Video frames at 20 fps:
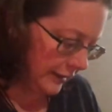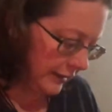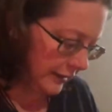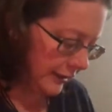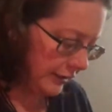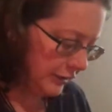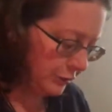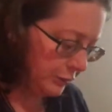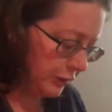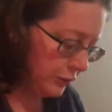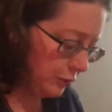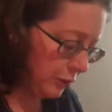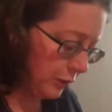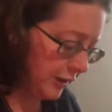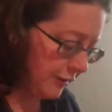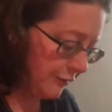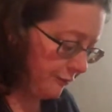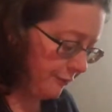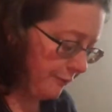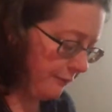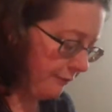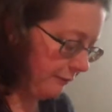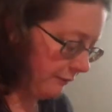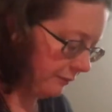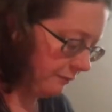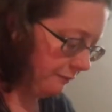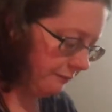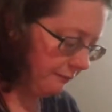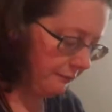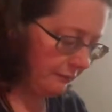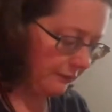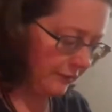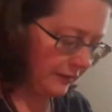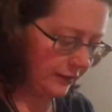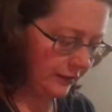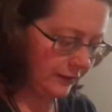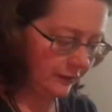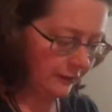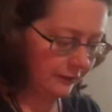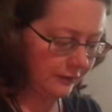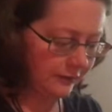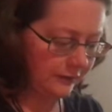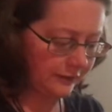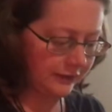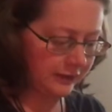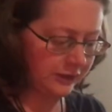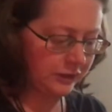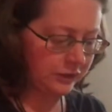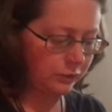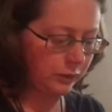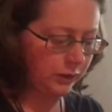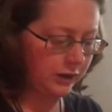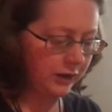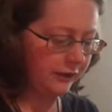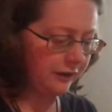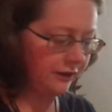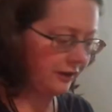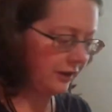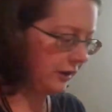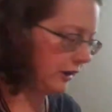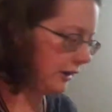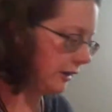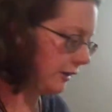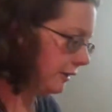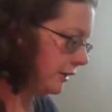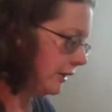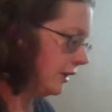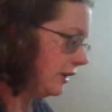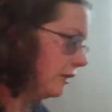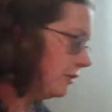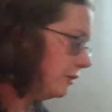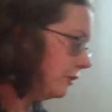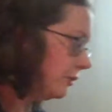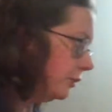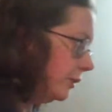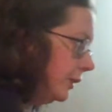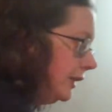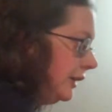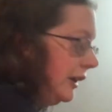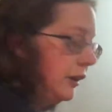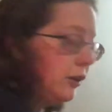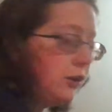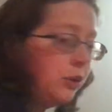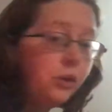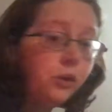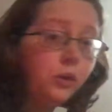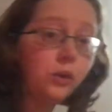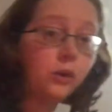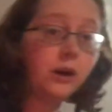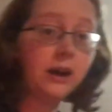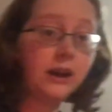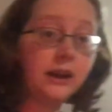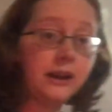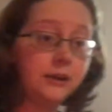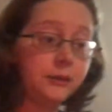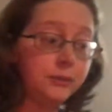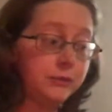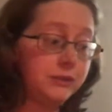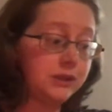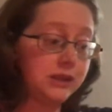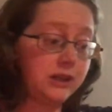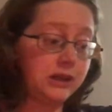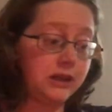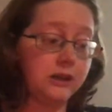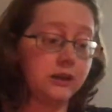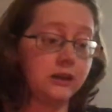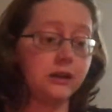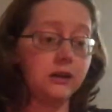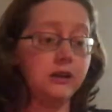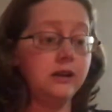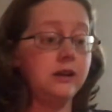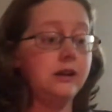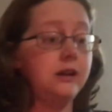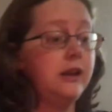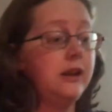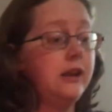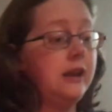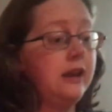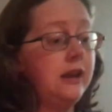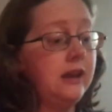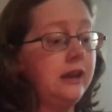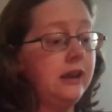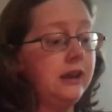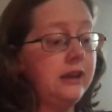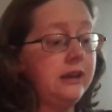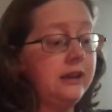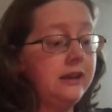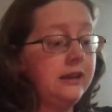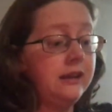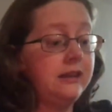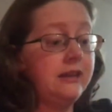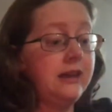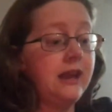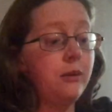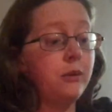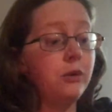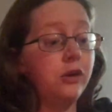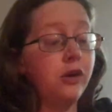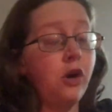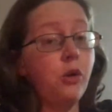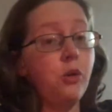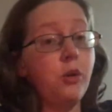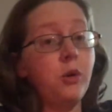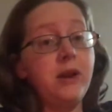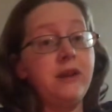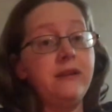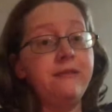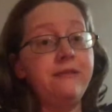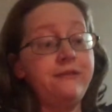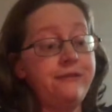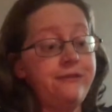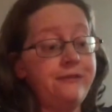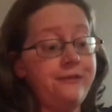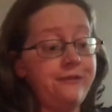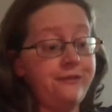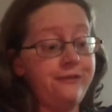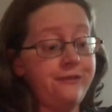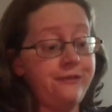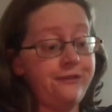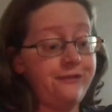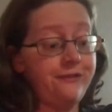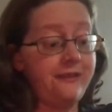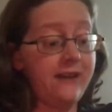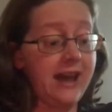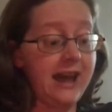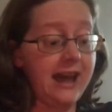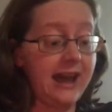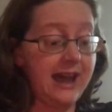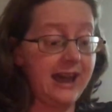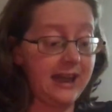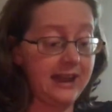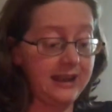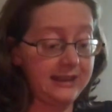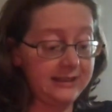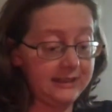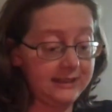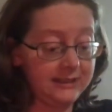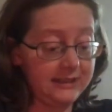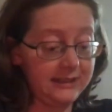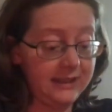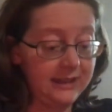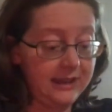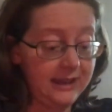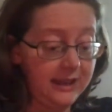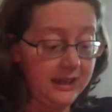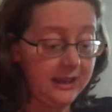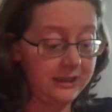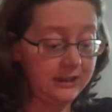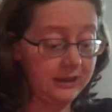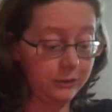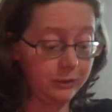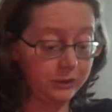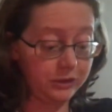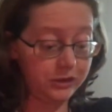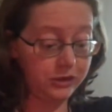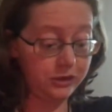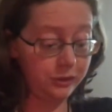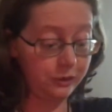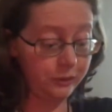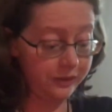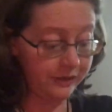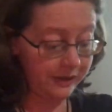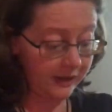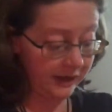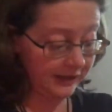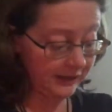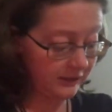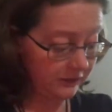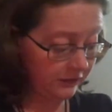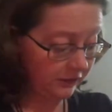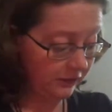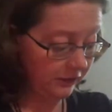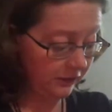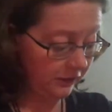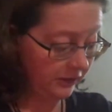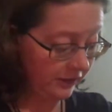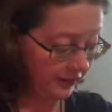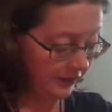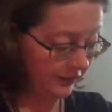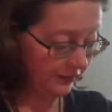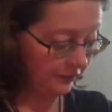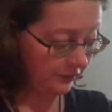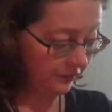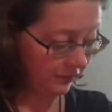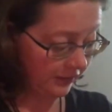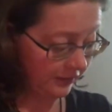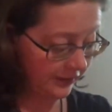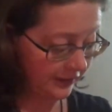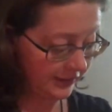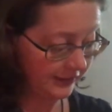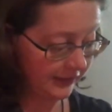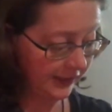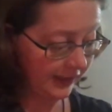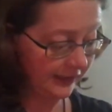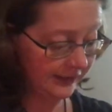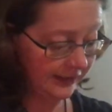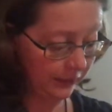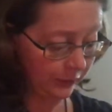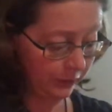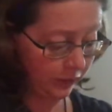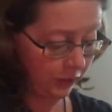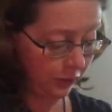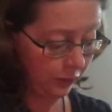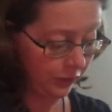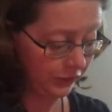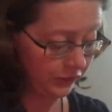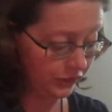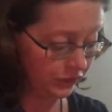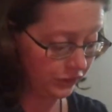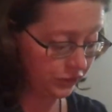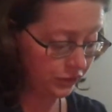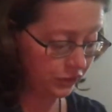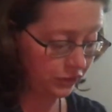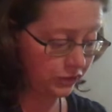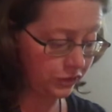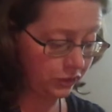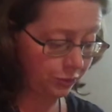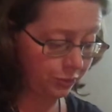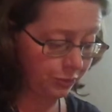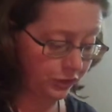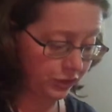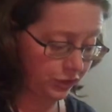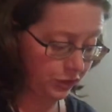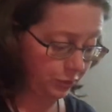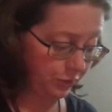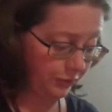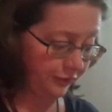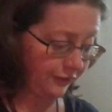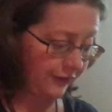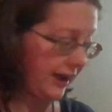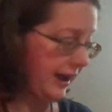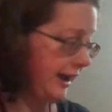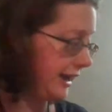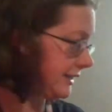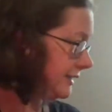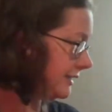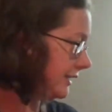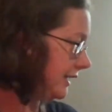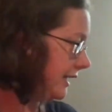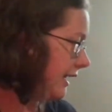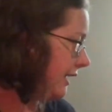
This was one of, this is one of the really cool items here, and they were going fast. There were two things on, on, on the site that were going super, super fast.